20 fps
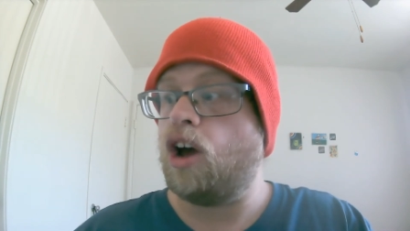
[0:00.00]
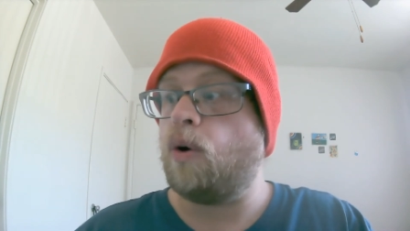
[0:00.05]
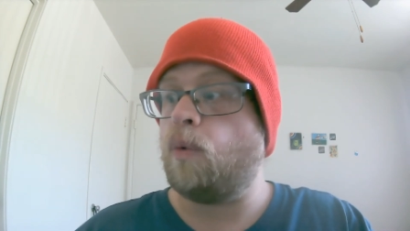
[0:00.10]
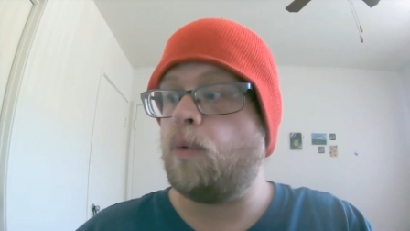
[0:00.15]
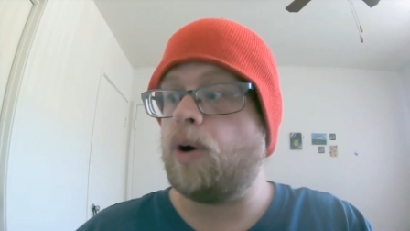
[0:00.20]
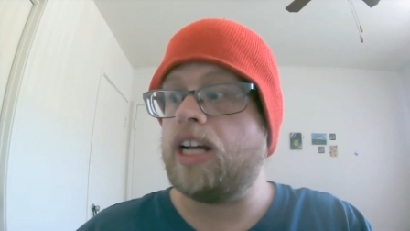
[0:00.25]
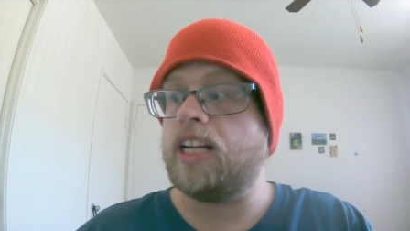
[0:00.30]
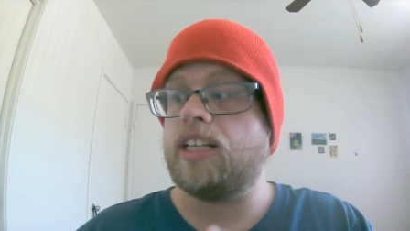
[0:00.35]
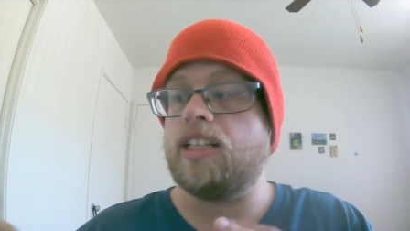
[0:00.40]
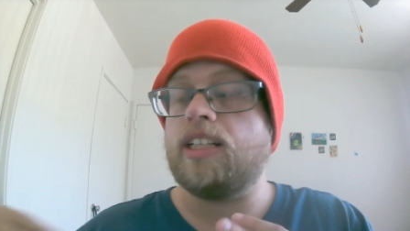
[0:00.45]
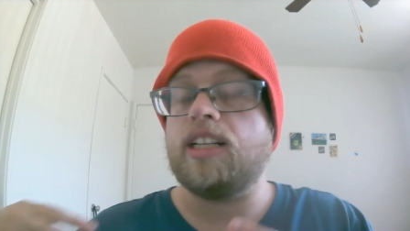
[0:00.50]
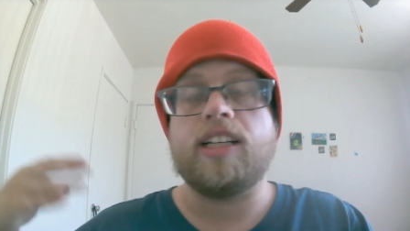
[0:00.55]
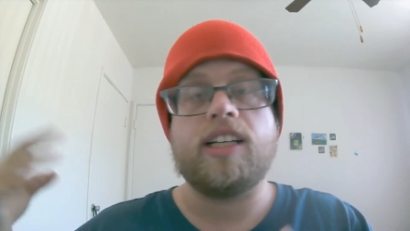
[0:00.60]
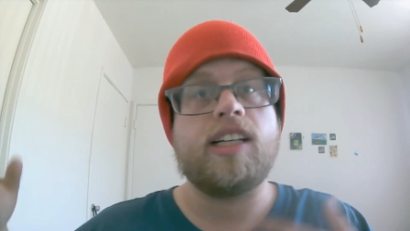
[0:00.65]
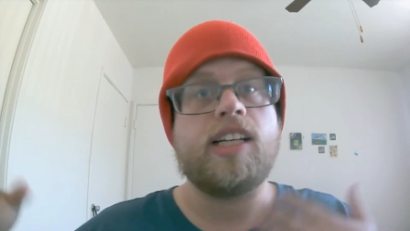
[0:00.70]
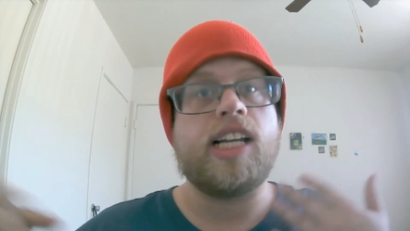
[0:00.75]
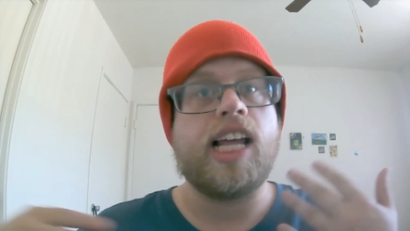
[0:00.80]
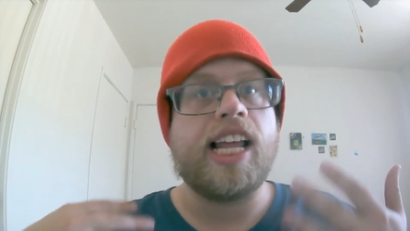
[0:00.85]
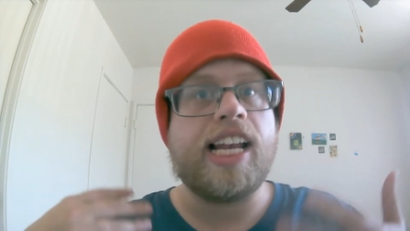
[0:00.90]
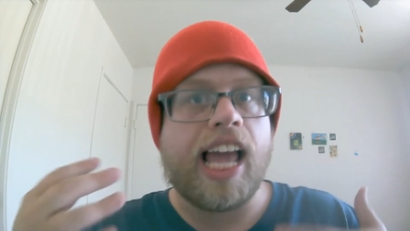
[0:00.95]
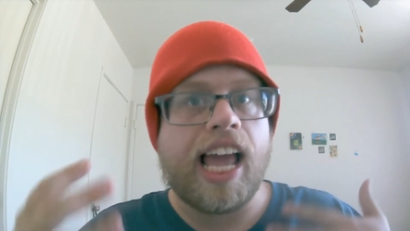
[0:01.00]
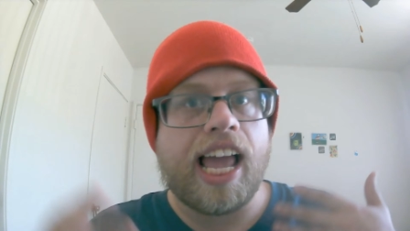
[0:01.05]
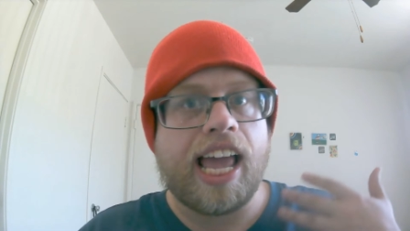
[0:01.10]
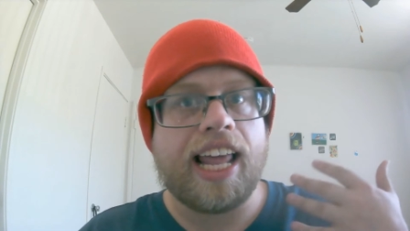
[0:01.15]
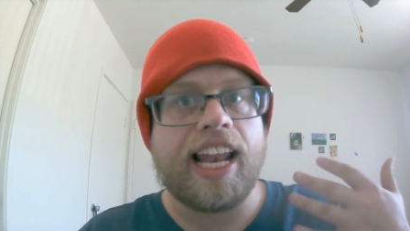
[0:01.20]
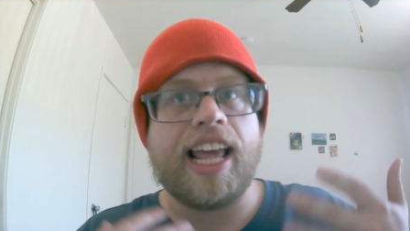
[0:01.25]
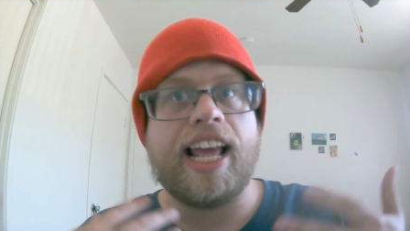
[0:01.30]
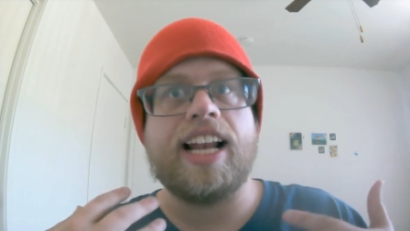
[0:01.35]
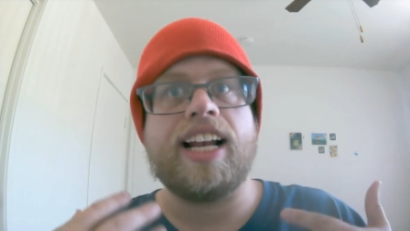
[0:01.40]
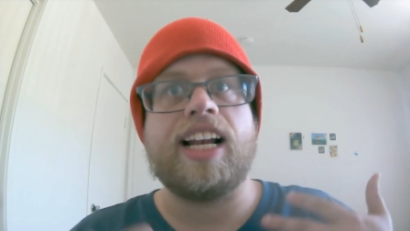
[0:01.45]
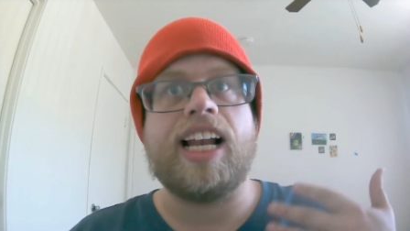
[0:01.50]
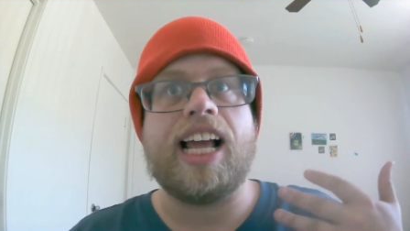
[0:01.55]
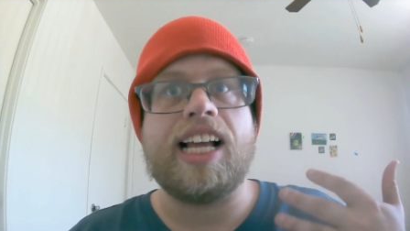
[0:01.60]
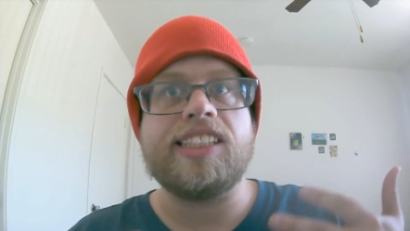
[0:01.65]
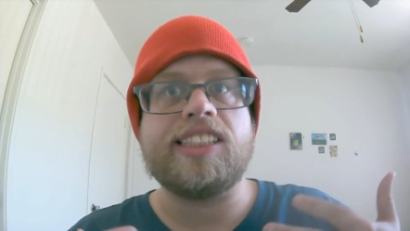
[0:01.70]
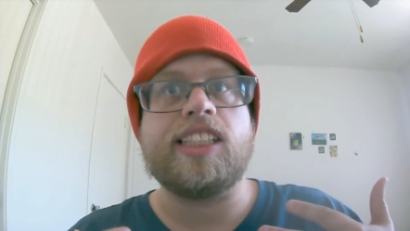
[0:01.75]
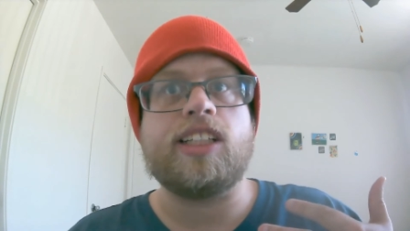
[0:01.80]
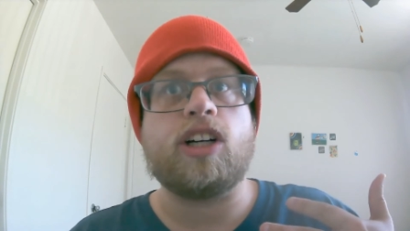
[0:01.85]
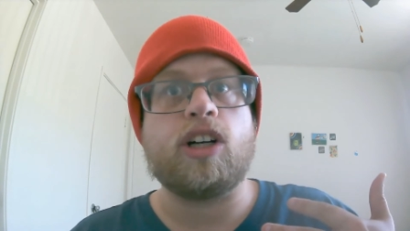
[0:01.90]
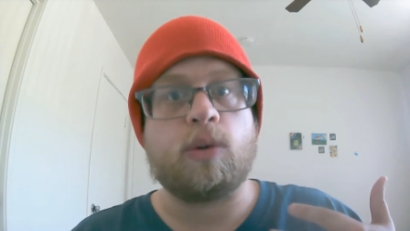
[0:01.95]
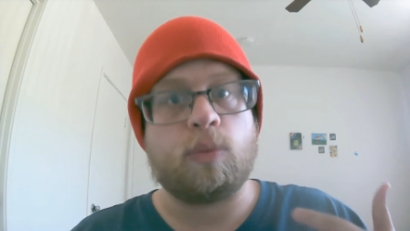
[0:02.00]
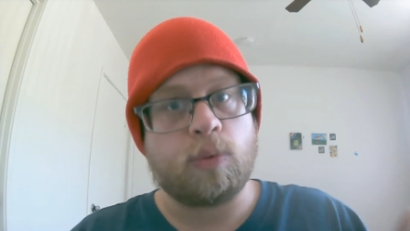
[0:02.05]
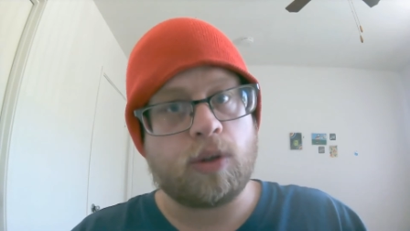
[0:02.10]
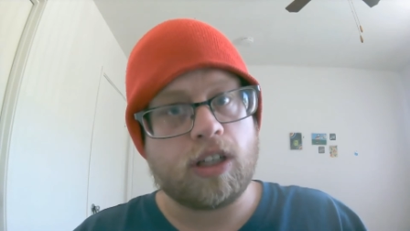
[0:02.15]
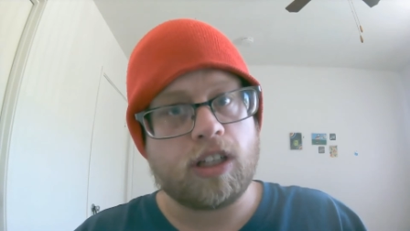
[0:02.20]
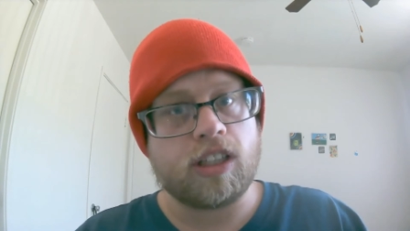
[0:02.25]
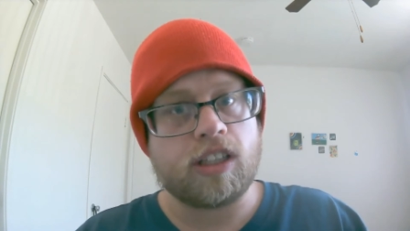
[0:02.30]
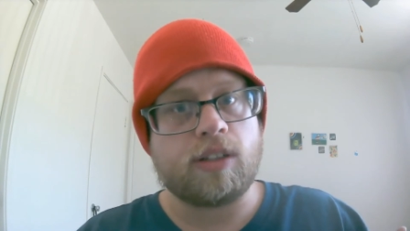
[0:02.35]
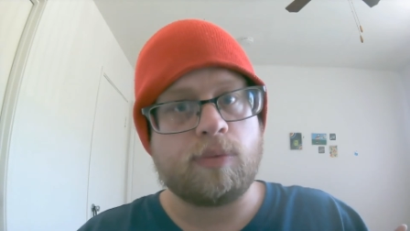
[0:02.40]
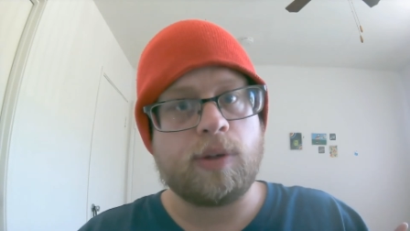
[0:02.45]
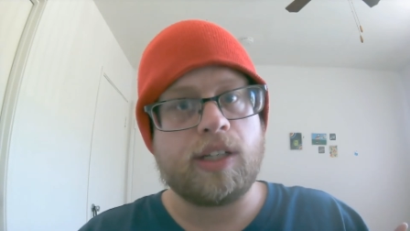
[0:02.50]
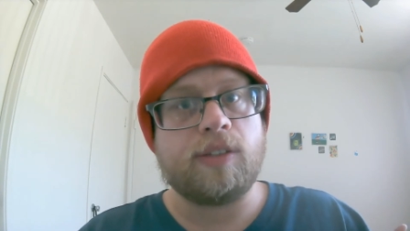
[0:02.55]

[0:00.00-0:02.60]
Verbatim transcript: when an, analyzing her work,